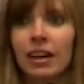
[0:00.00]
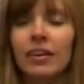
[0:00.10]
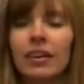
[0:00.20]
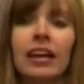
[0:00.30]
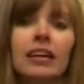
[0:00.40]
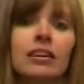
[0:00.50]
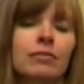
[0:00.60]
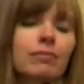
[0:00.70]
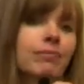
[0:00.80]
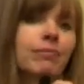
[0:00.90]
Okay,
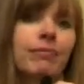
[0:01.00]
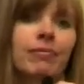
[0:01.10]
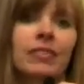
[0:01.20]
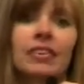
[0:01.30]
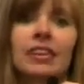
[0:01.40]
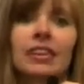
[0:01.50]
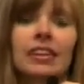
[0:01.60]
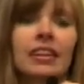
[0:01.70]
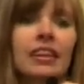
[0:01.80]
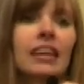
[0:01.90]

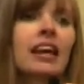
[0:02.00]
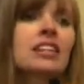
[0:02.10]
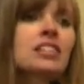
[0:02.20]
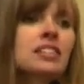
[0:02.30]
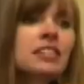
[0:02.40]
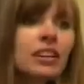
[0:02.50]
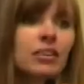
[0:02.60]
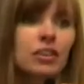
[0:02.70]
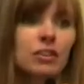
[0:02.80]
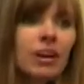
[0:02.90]
can I just tell
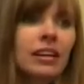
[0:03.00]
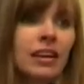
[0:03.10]
you right